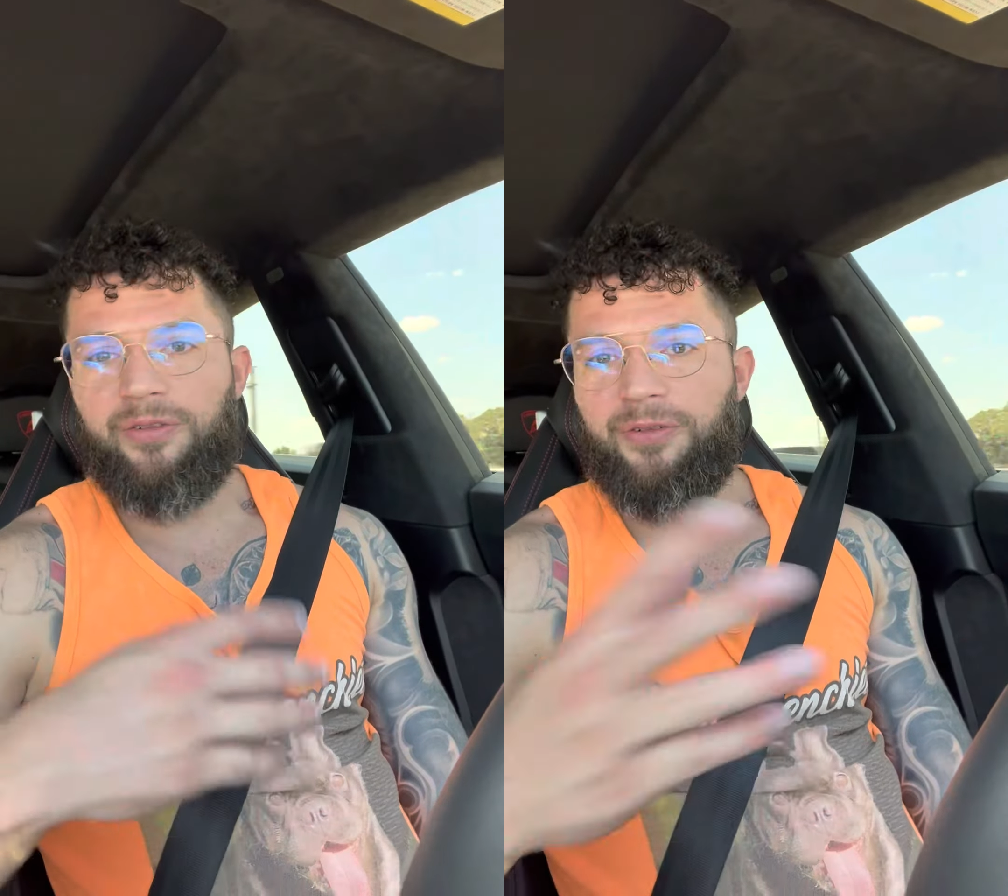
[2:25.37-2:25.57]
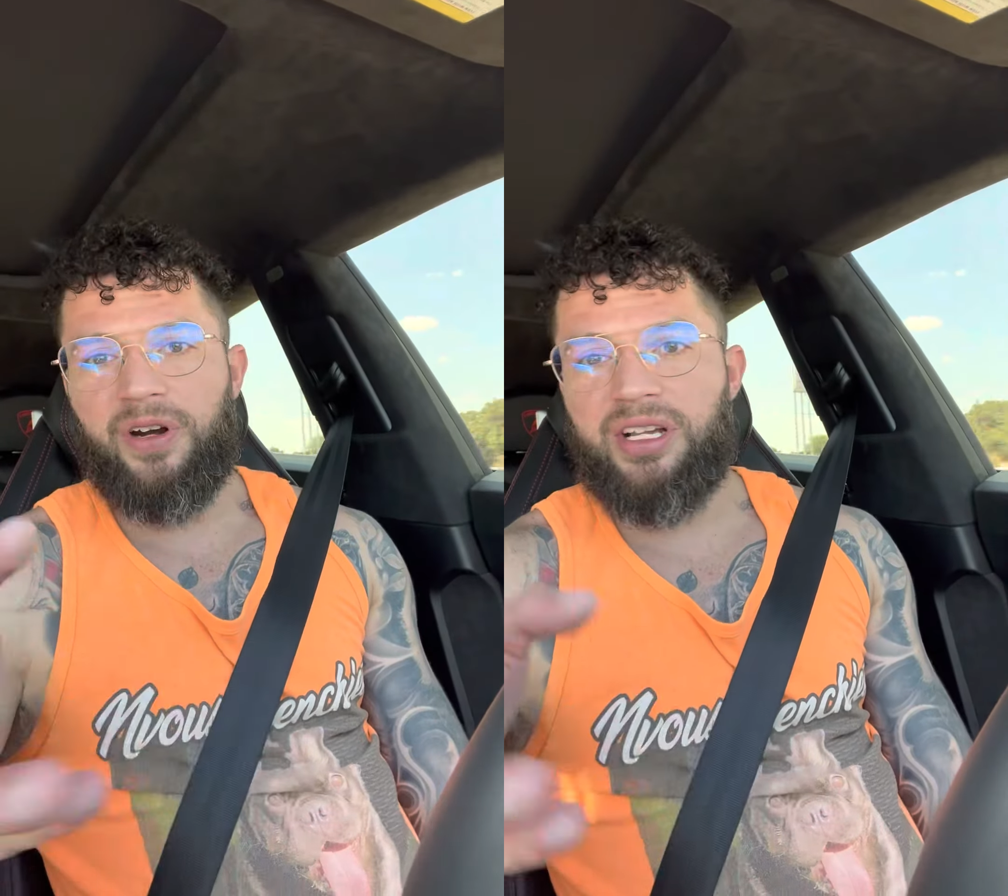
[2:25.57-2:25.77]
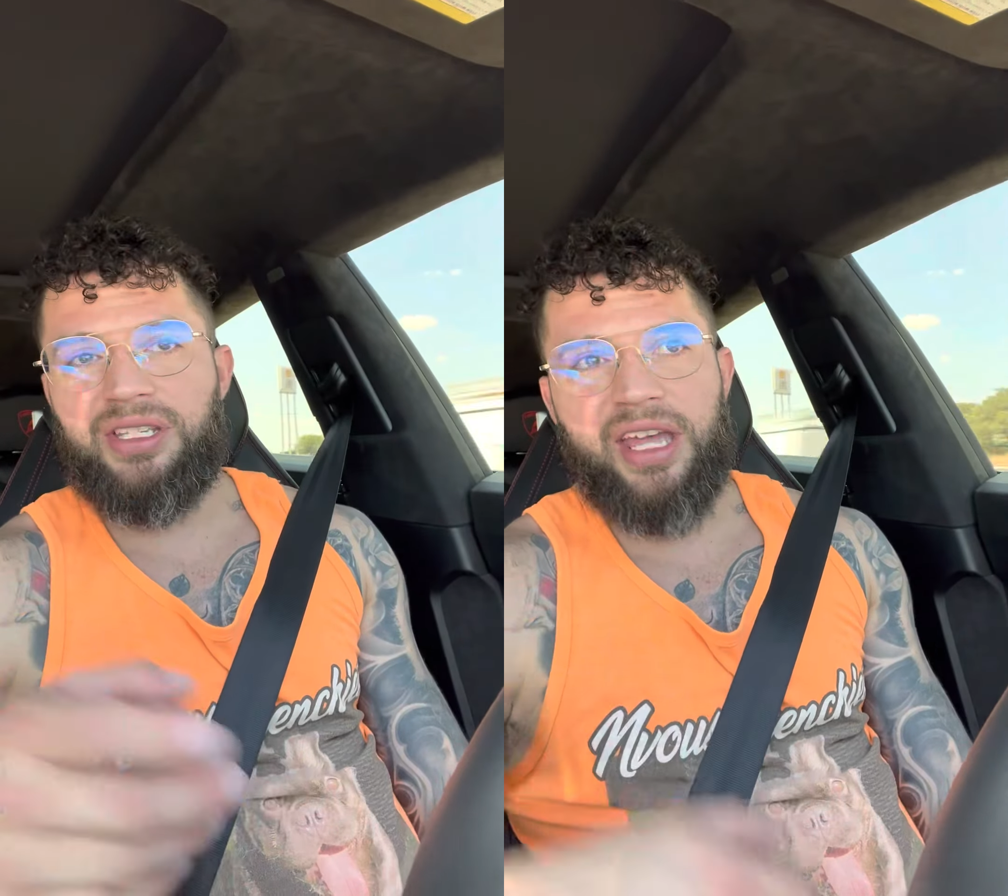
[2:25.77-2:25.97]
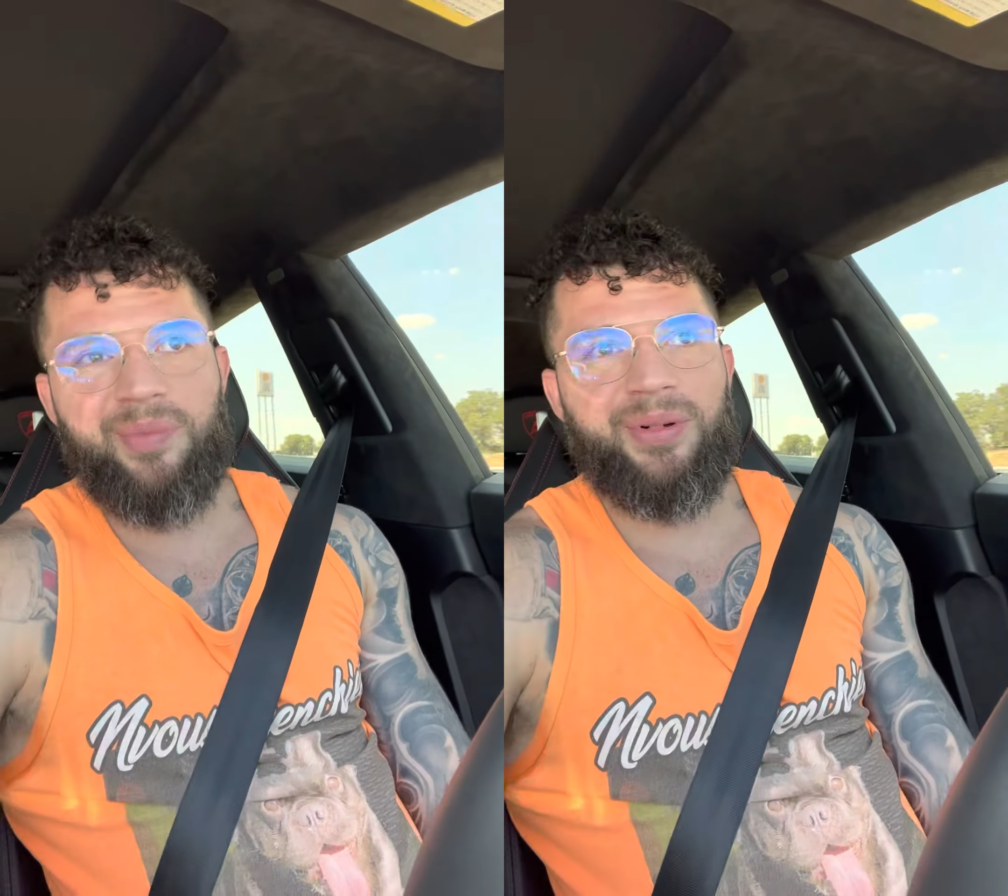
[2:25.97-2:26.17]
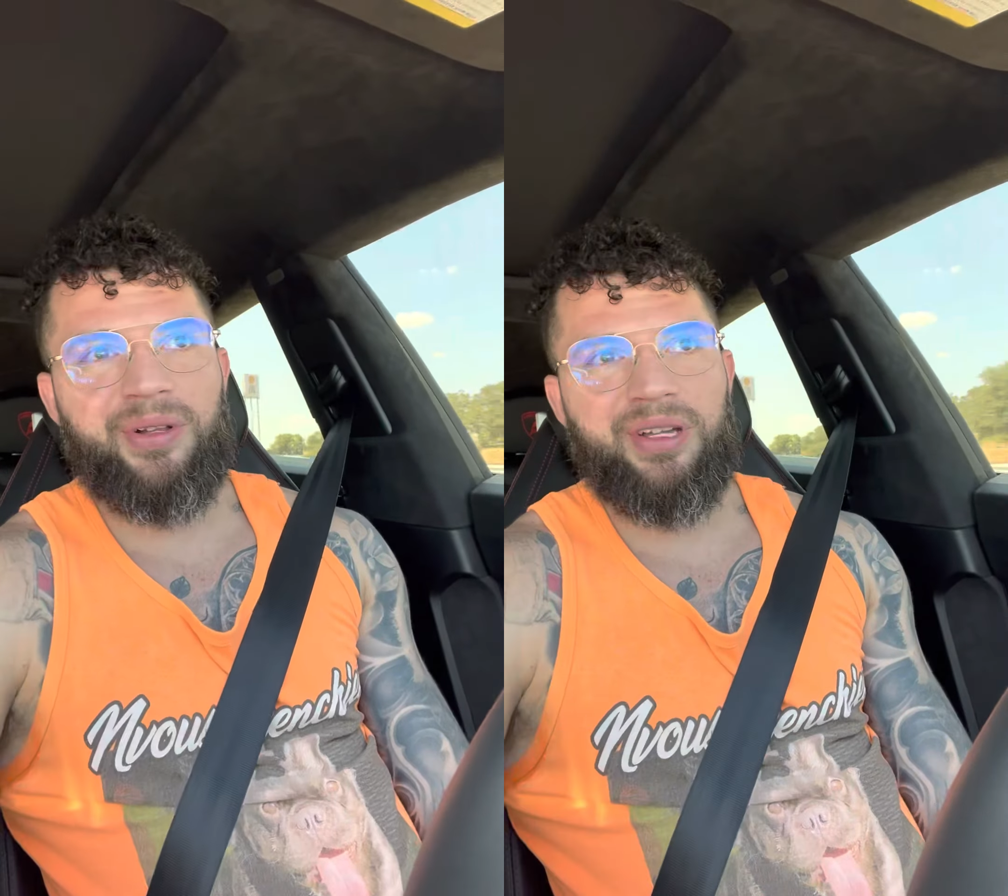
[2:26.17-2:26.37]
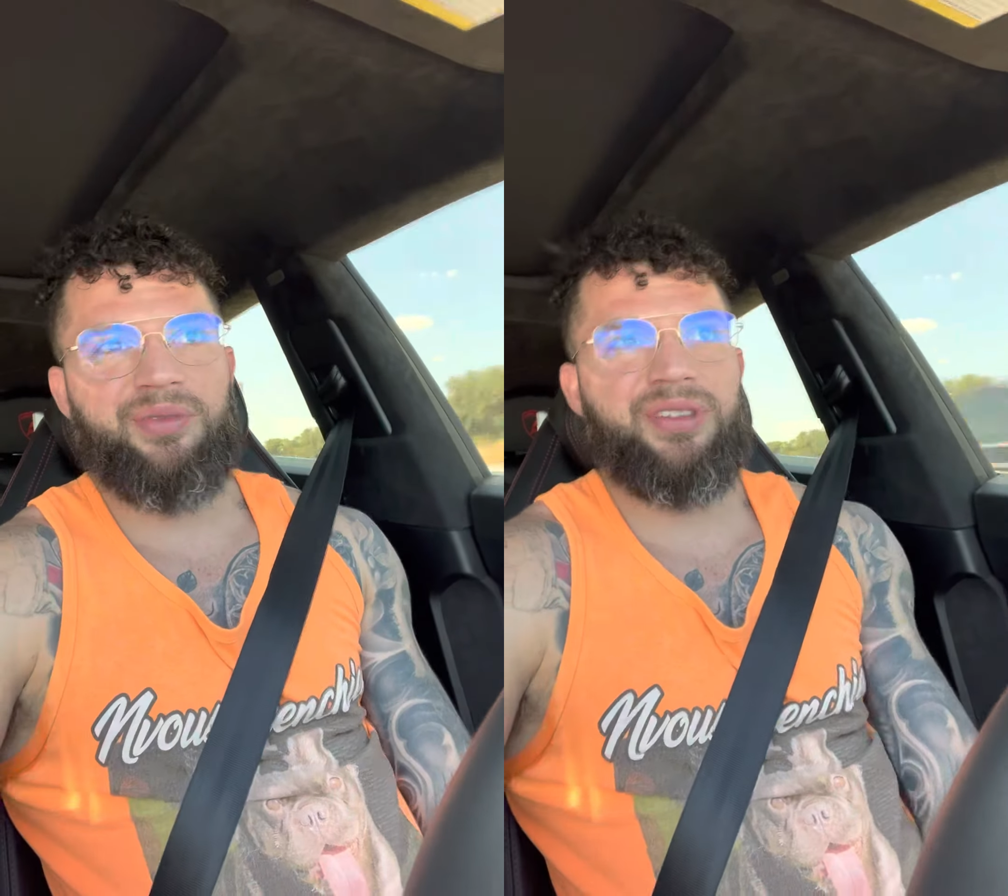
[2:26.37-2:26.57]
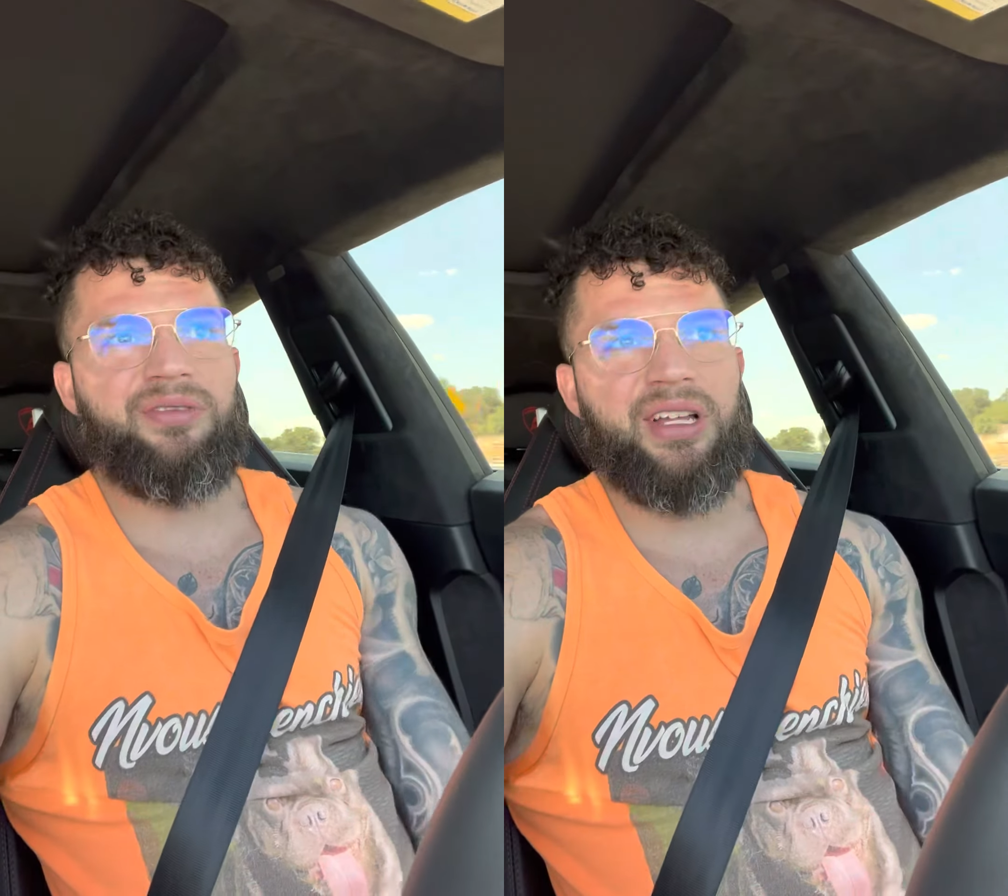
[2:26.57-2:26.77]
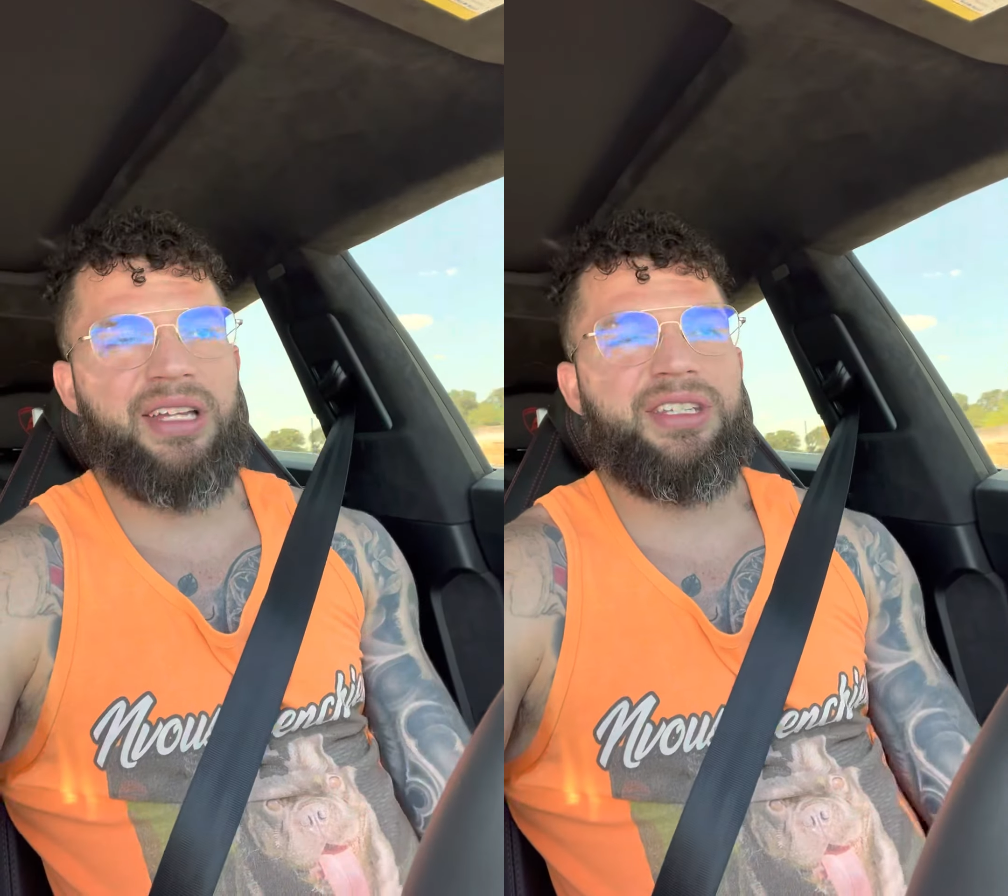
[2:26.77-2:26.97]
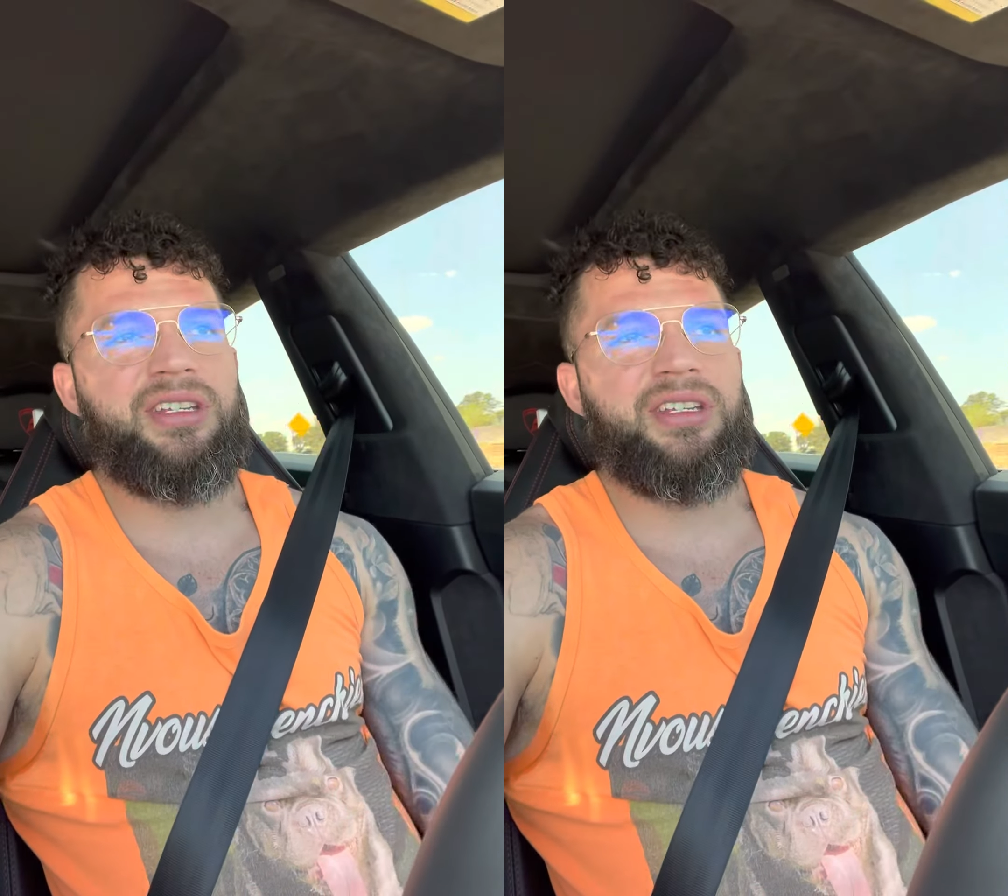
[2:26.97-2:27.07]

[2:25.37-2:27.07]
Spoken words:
for example, let's